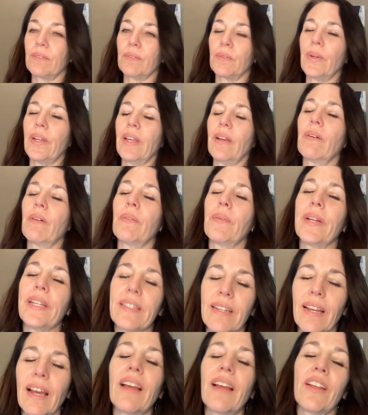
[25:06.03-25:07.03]

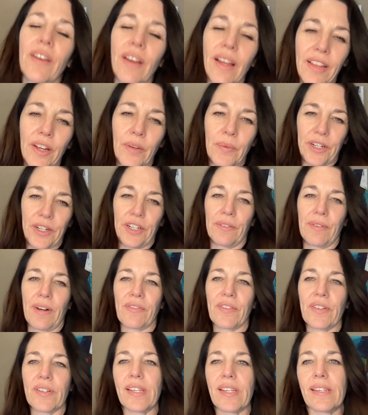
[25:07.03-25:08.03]
I think what you're
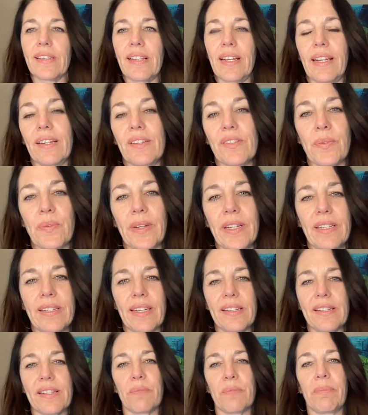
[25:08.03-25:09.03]
referencing is we
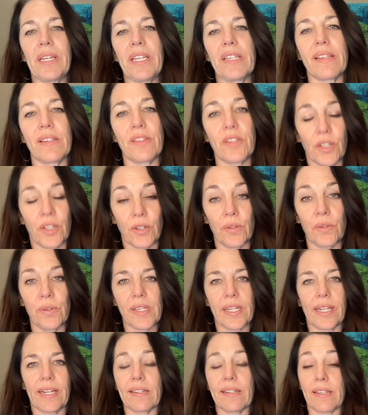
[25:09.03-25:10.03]
did some pieces
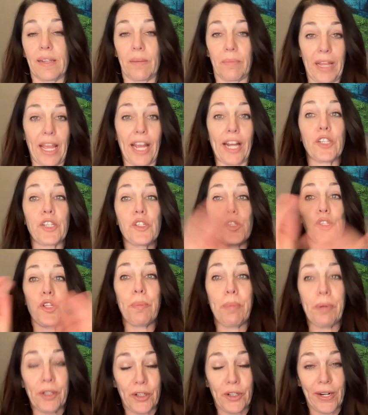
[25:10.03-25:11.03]
using some like
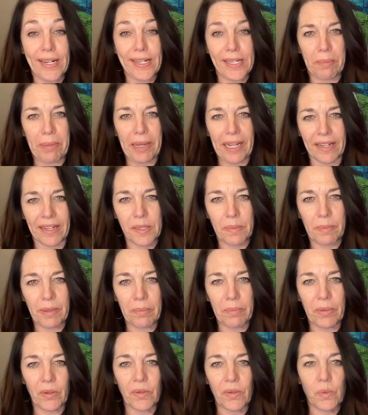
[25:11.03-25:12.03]
super crazy pants
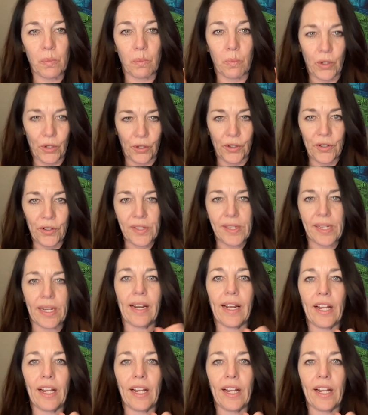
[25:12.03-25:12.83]
people's words, and